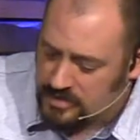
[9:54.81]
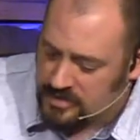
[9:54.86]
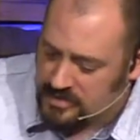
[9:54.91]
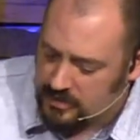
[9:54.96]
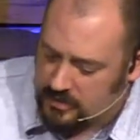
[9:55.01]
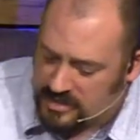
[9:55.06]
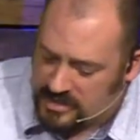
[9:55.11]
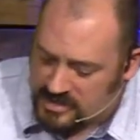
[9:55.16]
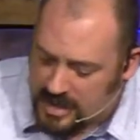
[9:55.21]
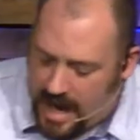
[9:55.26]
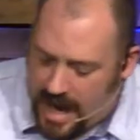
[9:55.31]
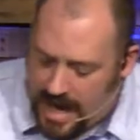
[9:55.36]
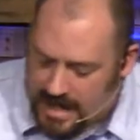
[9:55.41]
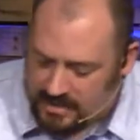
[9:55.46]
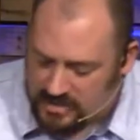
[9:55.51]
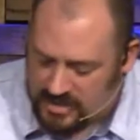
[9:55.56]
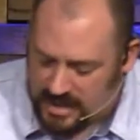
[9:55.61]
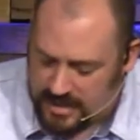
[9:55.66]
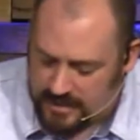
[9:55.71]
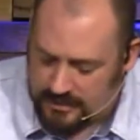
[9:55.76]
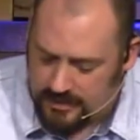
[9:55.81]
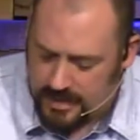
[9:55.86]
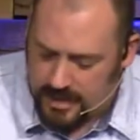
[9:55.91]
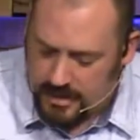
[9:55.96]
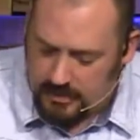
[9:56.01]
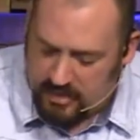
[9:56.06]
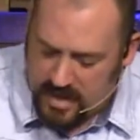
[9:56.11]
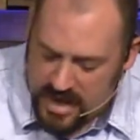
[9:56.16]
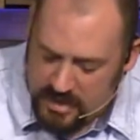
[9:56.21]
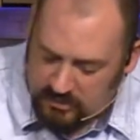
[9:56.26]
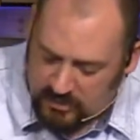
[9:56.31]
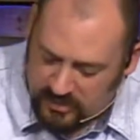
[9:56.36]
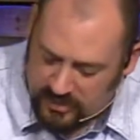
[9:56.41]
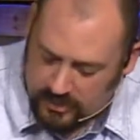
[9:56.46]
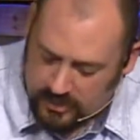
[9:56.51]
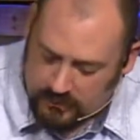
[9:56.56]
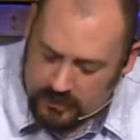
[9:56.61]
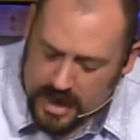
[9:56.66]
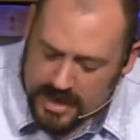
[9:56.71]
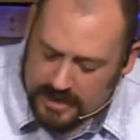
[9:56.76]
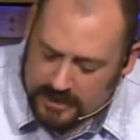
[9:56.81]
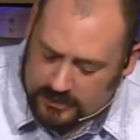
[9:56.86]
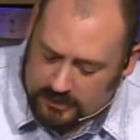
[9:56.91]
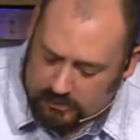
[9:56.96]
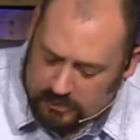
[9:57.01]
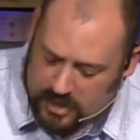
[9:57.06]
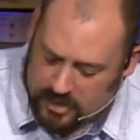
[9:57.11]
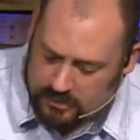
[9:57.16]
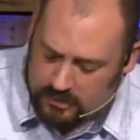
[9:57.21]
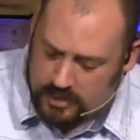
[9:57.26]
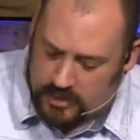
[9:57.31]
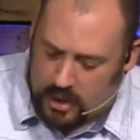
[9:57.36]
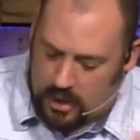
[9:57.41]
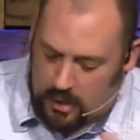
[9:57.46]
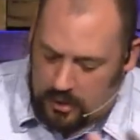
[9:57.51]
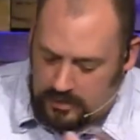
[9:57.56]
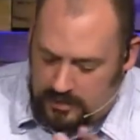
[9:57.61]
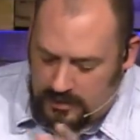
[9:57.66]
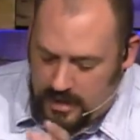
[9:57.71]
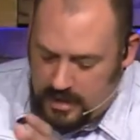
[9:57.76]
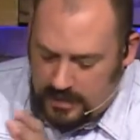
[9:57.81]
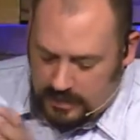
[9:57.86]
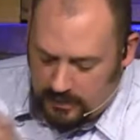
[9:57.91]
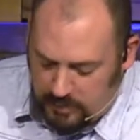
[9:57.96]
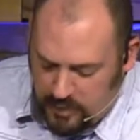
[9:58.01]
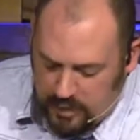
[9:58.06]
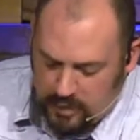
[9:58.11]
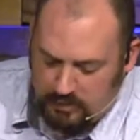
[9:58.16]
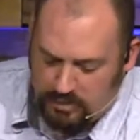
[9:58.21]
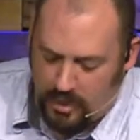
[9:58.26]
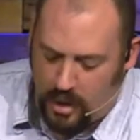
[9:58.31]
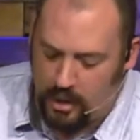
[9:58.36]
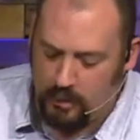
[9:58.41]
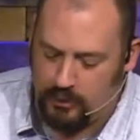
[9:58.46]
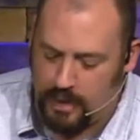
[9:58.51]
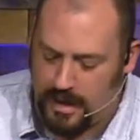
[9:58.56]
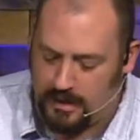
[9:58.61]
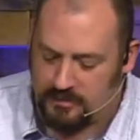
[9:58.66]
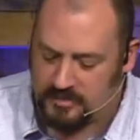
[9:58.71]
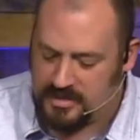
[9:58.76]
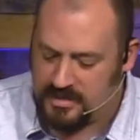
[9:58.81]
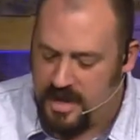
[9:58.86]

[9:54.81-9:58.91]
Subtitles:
and some of these iGen people that are writing computer code and computer programs,